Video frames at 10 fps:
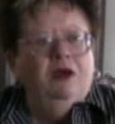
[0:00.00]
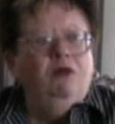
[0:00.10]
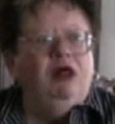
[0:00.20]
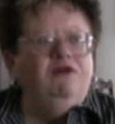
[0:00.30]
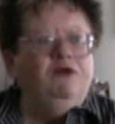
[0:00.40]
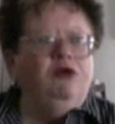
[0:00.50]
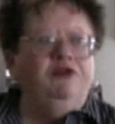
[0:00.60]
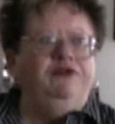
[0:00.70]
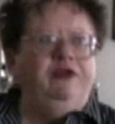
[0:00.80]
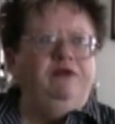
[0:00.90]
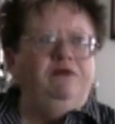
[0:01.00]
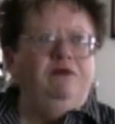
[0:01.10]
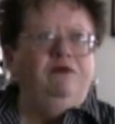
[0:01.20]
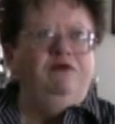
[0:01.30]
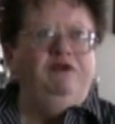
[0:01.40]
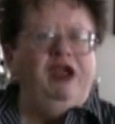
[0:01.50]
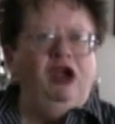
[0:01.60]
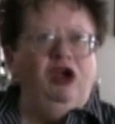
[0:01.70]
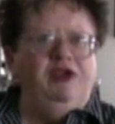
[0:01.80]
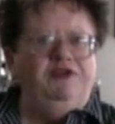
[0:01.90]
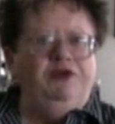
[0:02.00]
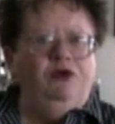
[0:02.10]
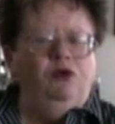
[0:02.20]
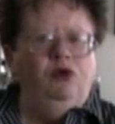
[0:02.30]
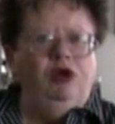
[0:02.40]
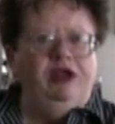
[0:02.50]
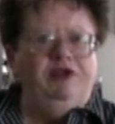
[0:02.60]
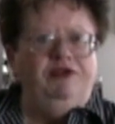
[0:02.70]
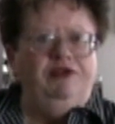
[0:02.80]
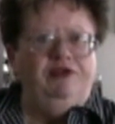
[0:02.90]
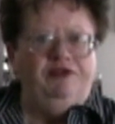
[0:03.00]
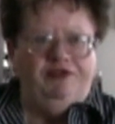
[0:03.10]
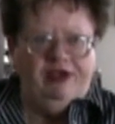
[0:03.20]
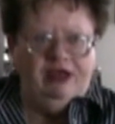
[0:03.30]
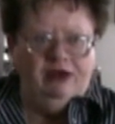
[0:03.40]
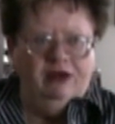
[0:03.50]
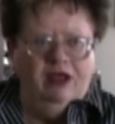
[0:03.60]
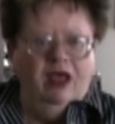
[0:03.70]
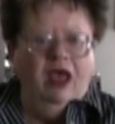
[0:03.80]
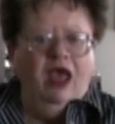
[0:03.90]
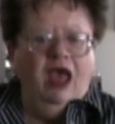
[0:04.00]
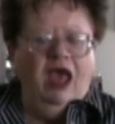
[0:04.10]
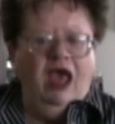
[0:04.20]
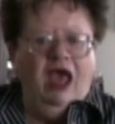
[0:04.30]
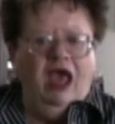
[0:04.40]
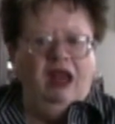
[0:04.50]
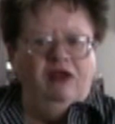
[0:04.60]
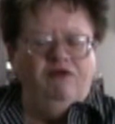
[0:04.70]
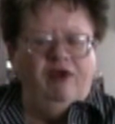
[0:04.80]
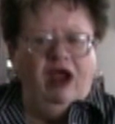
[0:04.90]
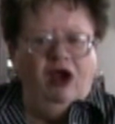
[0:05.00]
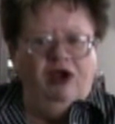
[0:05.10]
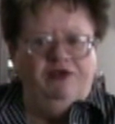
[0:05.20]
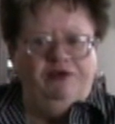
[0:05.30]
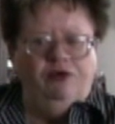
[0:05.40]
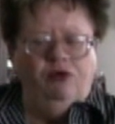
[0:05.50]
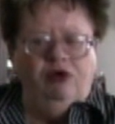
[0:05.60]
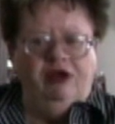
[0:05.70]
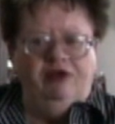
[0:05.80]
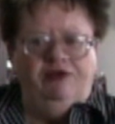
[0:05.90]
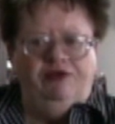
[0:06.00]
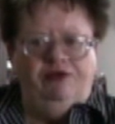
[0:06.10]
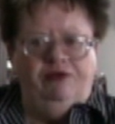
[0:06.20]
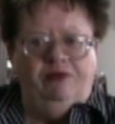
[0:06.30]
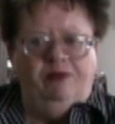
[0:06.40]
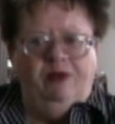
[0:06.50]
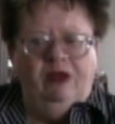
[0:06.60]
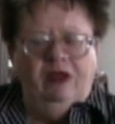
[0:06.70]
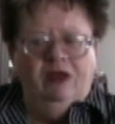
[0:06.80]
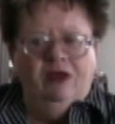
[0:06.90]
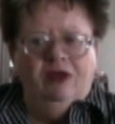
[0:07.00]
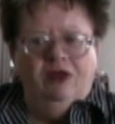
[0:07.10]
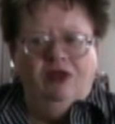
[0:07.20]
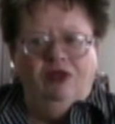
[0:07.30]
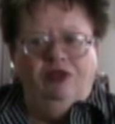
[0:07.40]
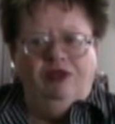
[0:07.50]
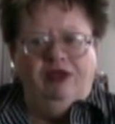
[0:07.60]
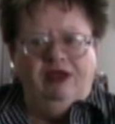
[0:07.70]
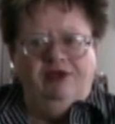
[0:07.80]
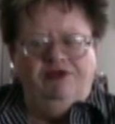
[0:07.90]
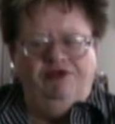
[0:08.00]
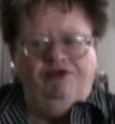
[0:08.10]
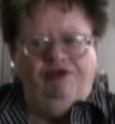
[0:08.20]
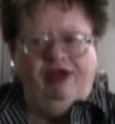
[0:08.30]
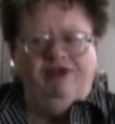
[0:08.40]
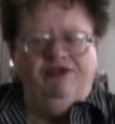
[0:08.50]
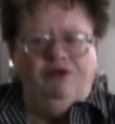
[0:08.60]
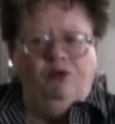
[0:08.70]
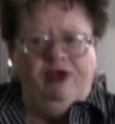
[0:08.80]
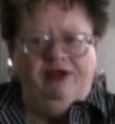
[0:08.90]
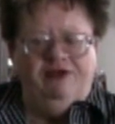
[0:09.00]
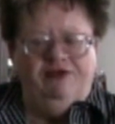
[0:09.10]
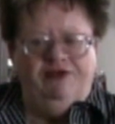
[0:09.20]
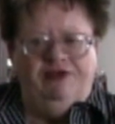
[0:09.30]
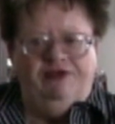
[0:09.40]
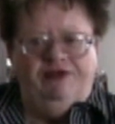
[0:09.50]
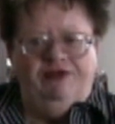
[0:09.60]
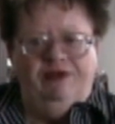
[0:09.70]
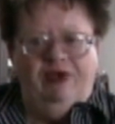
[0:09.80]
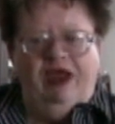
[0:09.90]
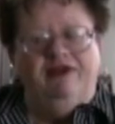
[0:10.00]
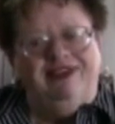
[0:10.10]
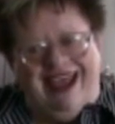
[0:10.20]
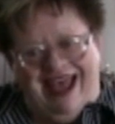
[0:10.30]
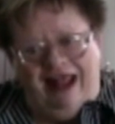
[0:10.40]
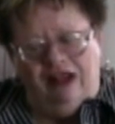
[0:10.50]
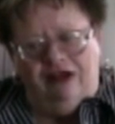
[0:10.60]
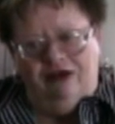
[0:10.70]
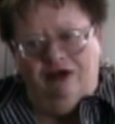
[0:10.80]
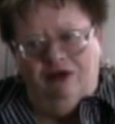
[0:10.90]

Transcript: Well, of course, it varies according to the seat, and it varies according to the strengths and weaknesses and talent,